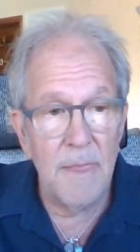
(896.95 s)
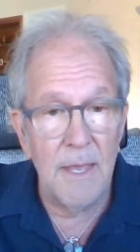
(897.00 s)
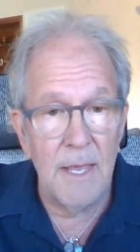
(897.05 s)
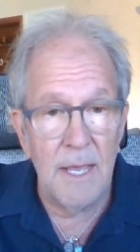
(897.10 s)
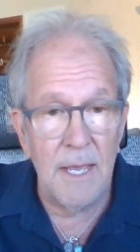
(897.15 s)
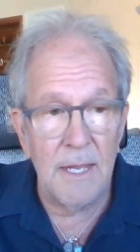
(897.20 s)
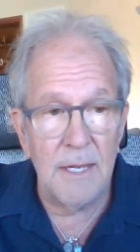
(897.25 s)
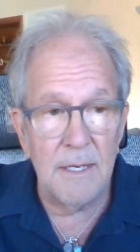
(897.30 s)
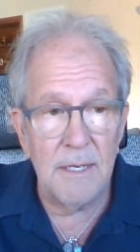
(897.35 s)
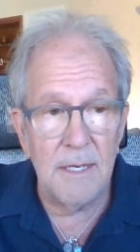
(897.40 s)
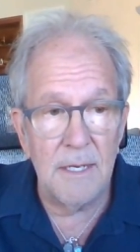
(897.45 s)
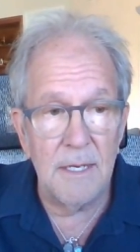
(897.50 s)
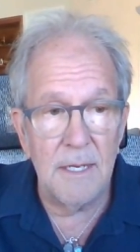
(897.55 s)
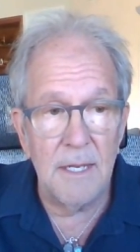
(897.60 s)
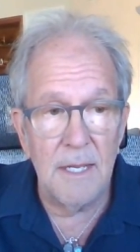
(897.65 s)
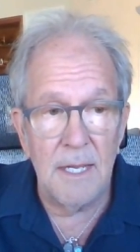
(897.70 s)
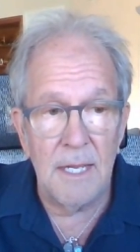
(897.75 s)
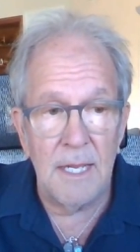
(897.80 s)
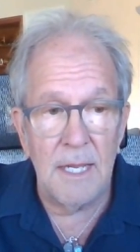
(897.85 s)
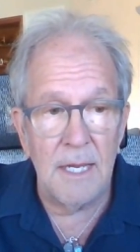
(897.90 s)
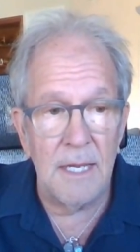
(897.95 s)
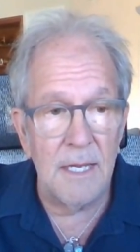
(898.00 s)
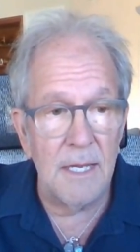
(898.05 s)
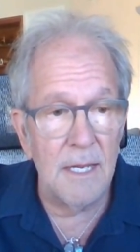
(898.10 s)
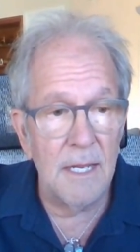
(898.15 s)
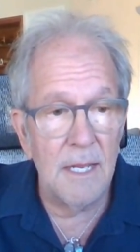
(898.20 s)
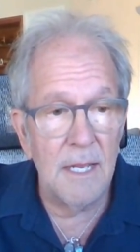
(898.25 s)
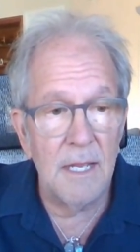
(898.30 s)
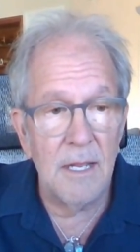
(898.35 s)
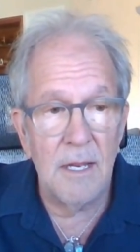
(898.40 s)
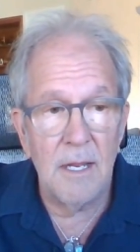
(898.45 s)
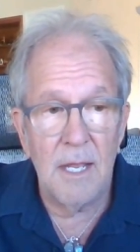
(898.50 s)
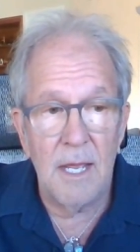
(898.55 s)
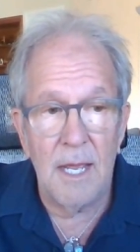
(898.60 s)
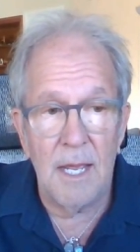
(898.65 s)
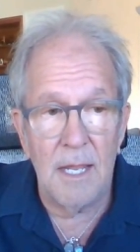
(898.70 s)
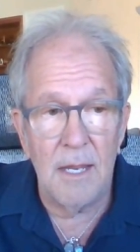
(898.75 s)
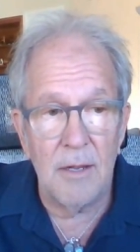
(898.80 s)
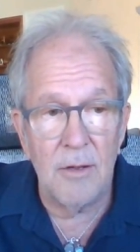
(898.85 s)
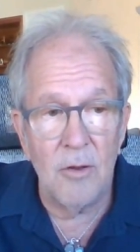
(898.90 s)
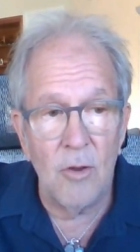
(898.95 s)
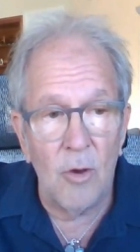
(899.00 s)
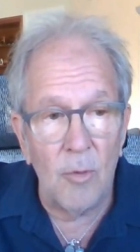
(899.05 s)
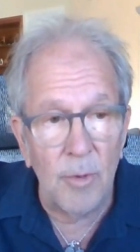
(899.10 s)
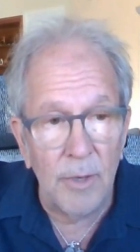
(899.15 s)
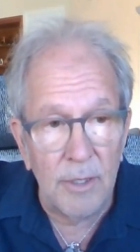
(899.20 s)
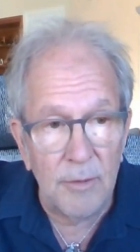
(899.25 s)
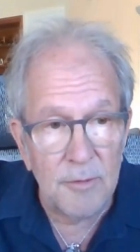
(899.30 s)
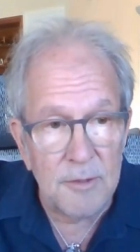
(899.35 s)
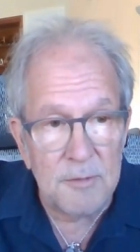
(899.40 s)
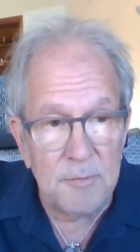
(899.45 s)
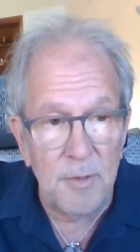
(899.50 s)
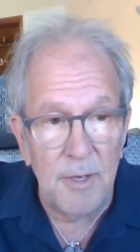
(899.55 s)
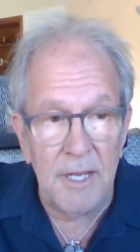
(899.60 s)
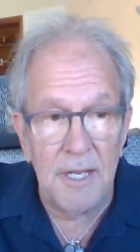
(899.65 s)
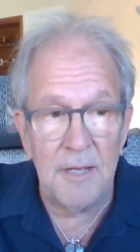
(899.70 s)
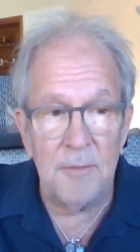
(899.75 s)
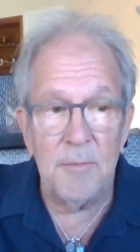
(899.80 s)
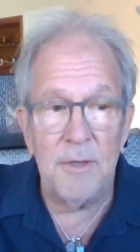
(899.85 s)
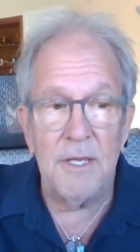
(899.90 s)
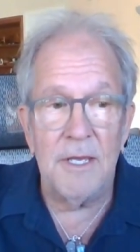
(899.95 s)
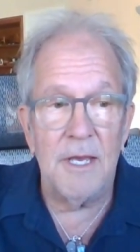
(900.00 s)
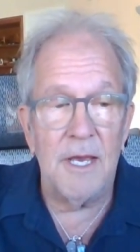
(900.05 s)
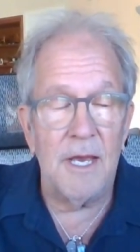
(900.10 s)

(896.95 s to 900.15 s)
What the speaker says: And nobody was paying me.